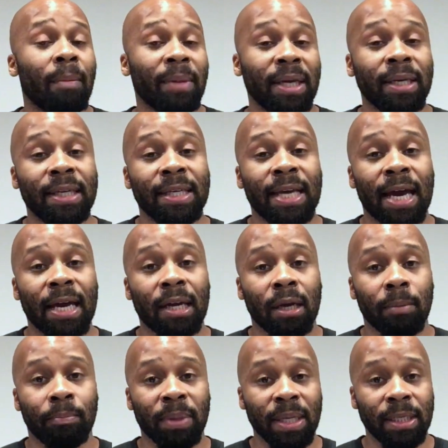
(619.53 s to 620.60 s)

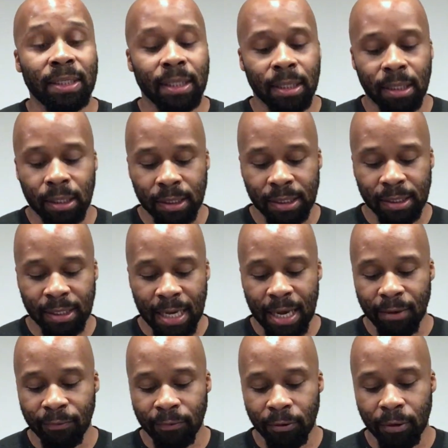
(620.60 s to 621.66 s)
Indiana beat
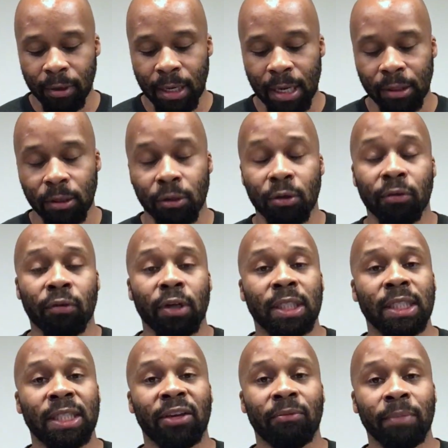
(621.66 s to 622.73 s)
Stanford at the
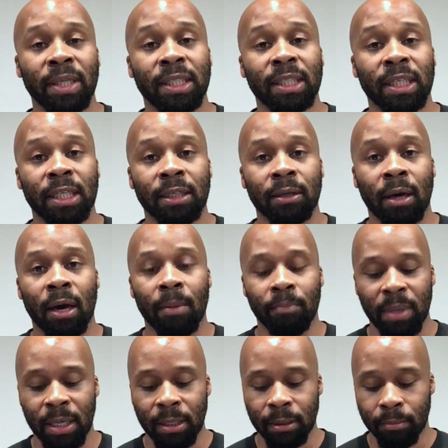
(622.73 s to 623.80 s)
University of Michigan
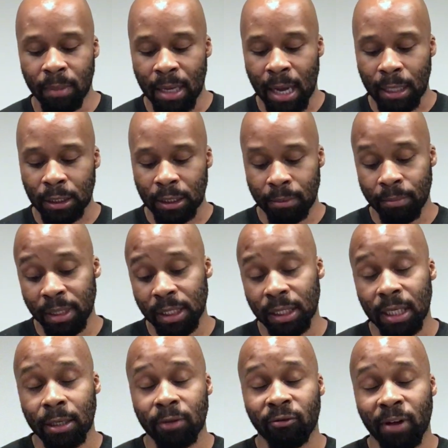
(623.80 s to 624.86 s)
meet. Actually,
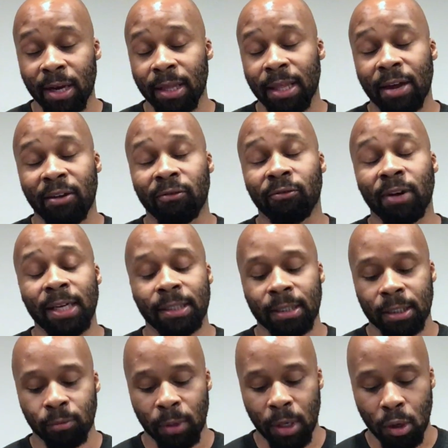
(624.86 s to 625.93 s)
Michigan ran in that race
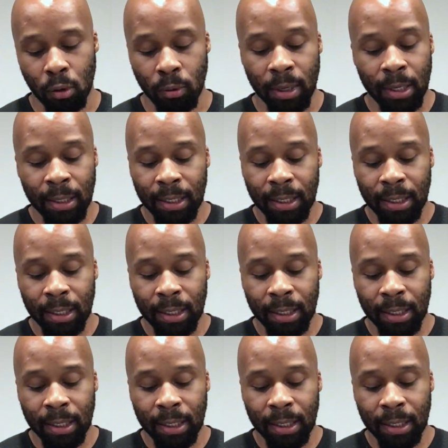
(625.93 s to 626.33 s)
as well.